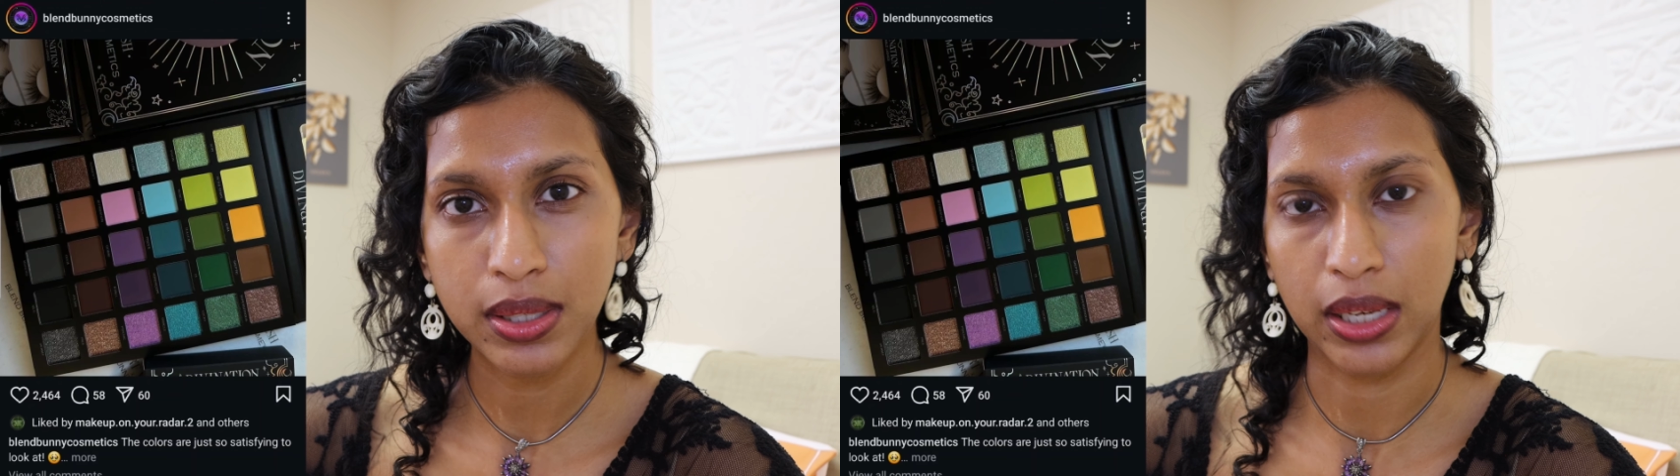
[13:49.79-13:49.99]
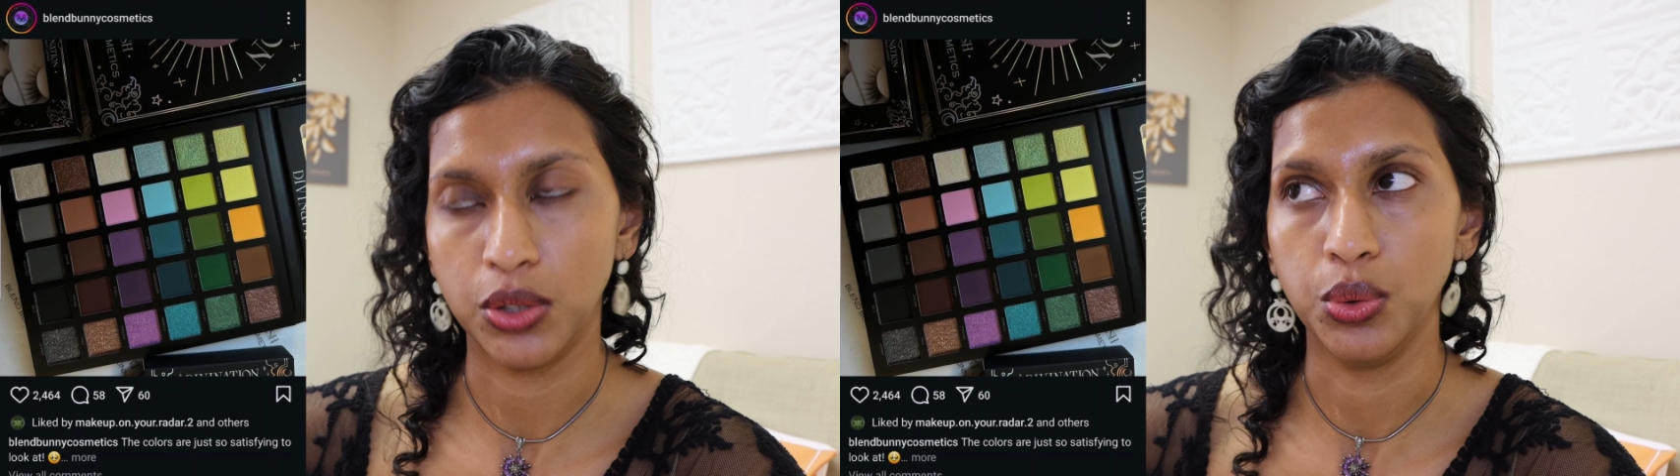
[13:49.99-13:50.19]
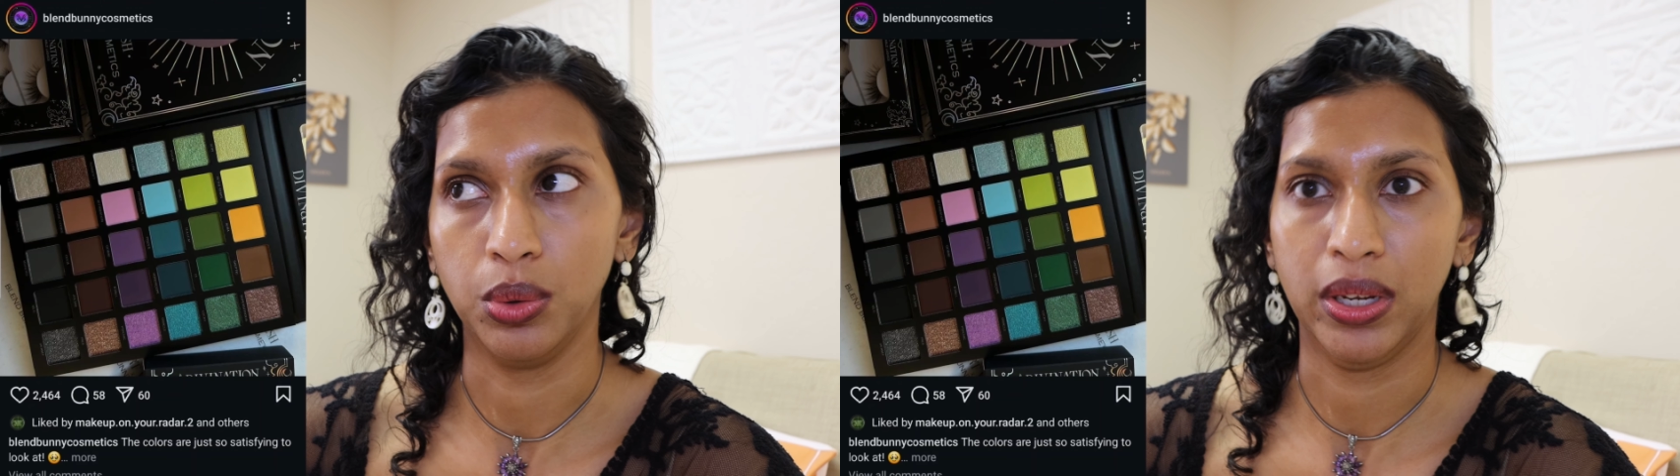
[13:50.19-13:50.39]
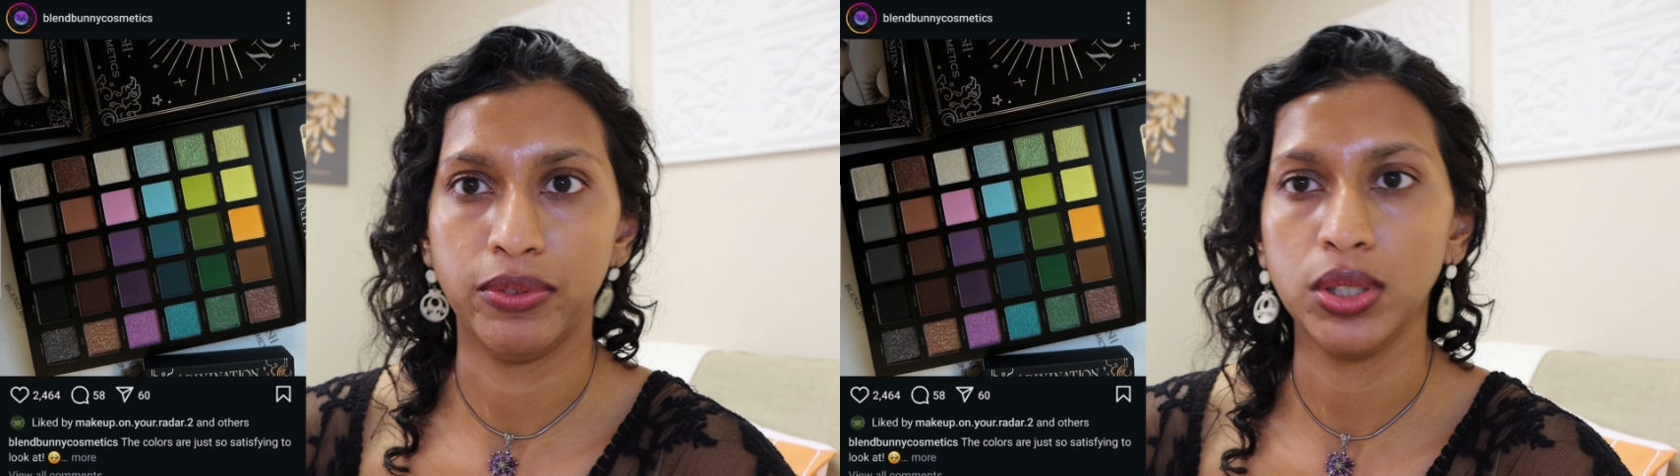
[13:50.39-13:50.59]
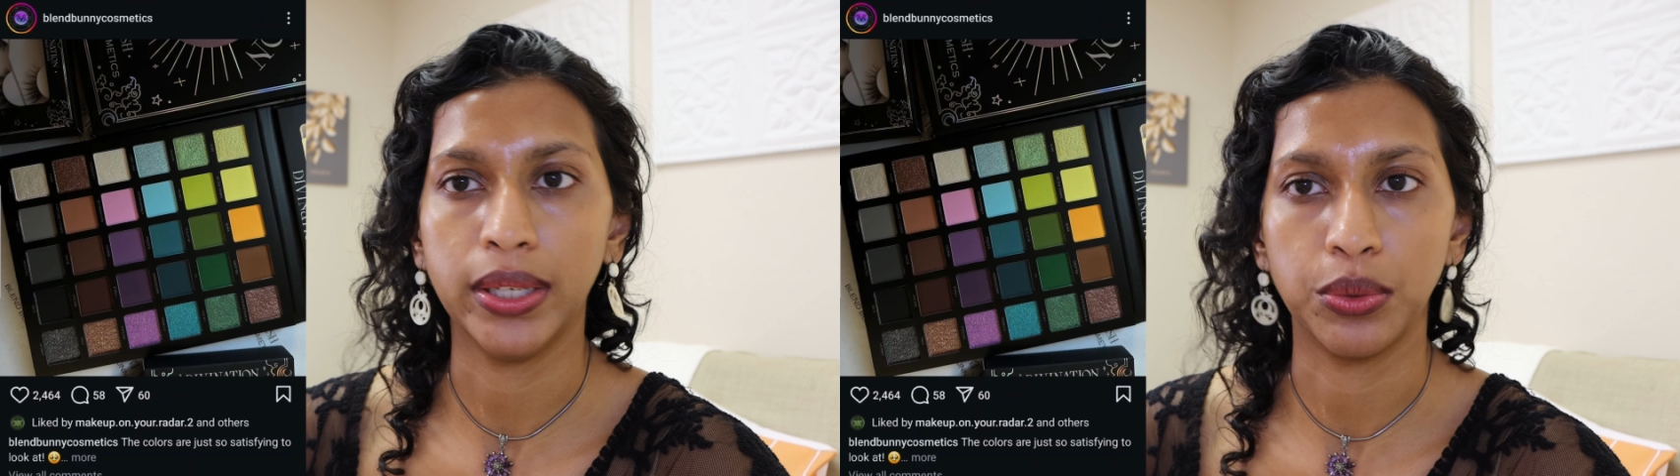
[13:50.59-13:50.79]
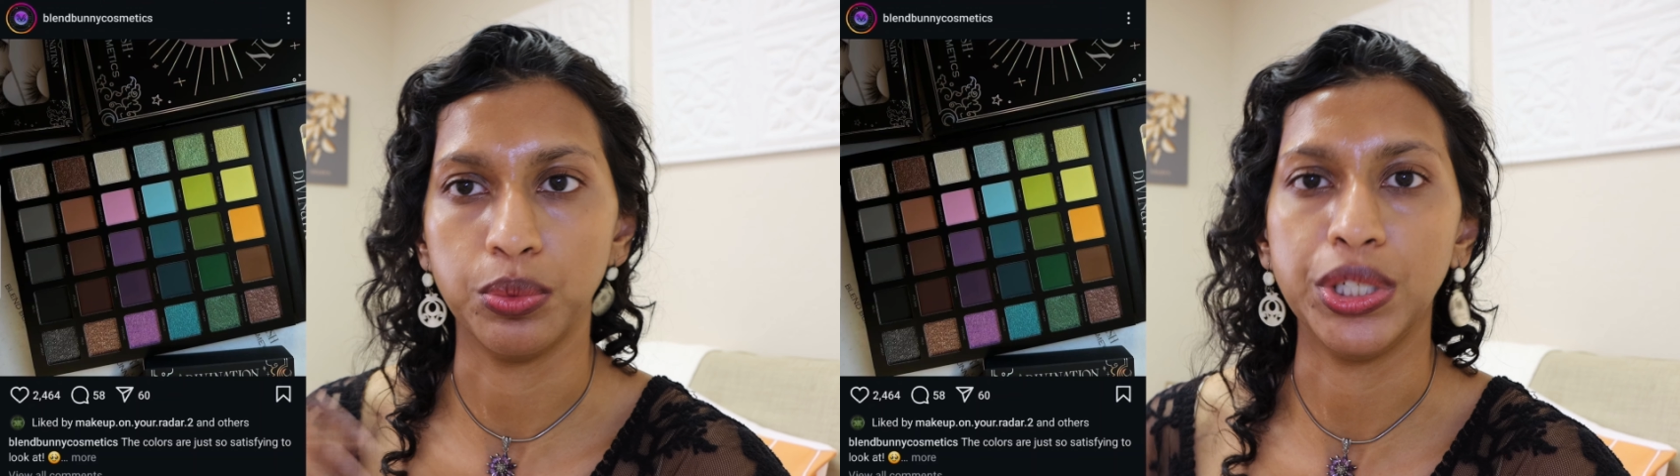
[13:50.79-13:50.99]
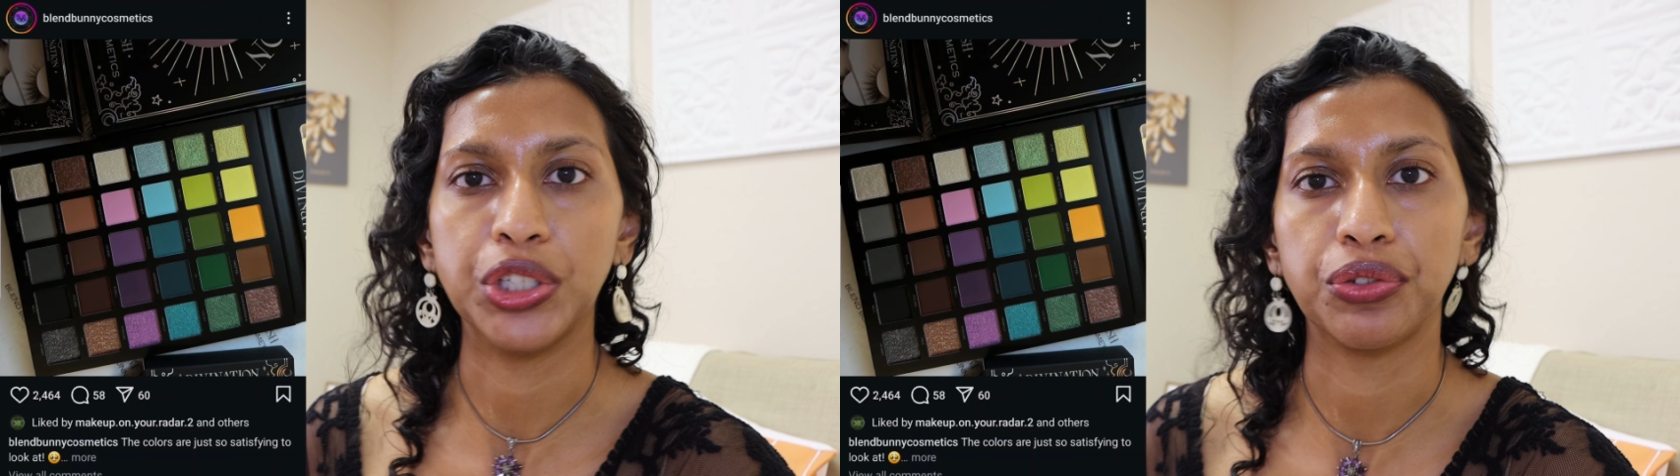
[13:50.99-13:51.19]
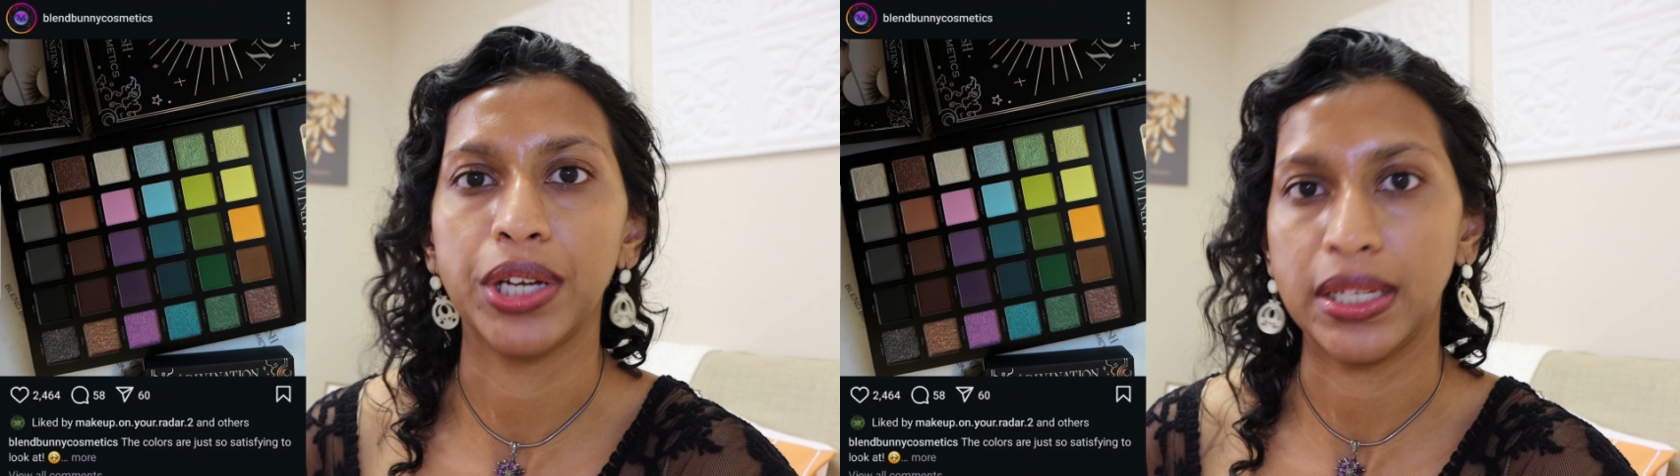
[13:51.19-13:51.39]
and you don't have to like
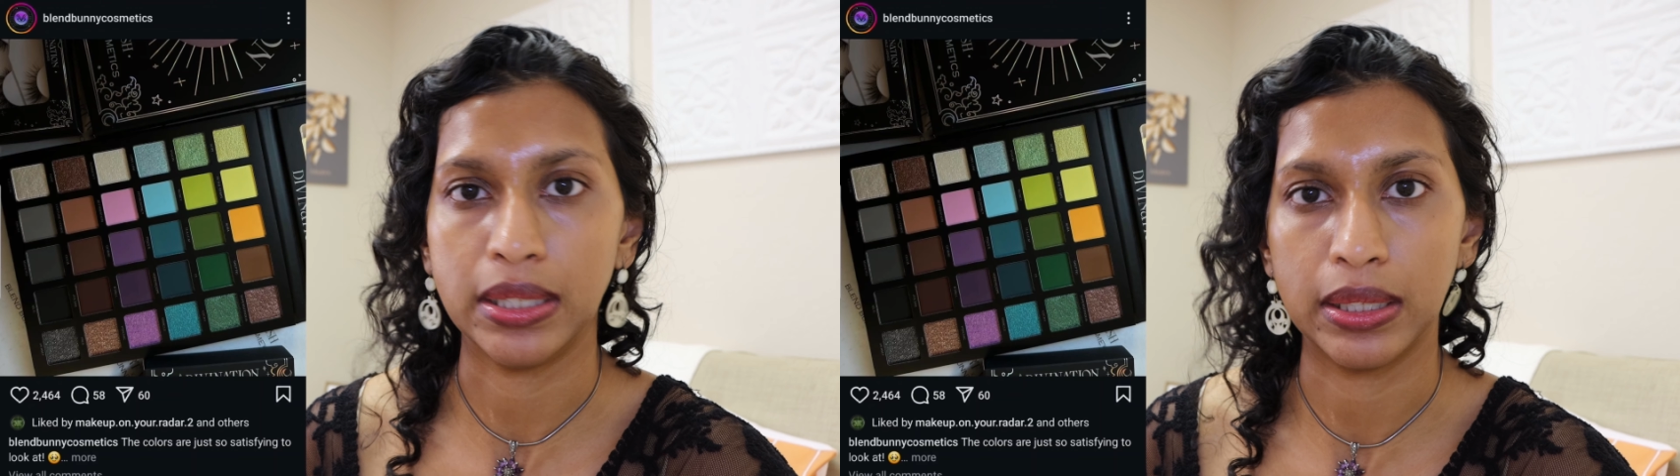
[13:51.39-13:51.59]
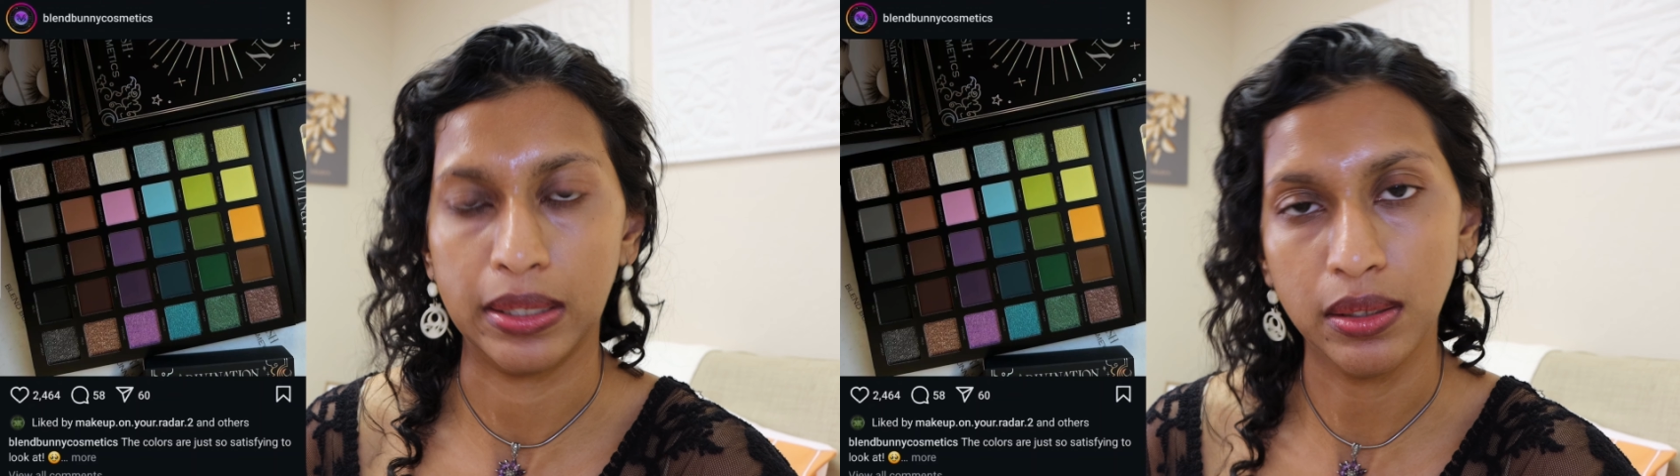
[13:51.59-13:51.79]
reach for anything